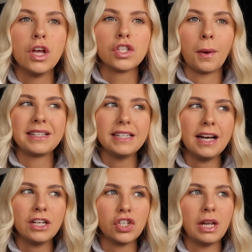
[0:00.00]
So I did
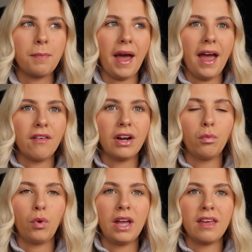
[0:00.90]
actually pair
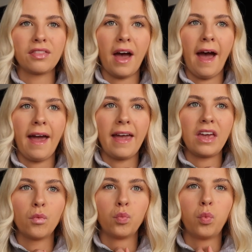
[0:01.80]
it with a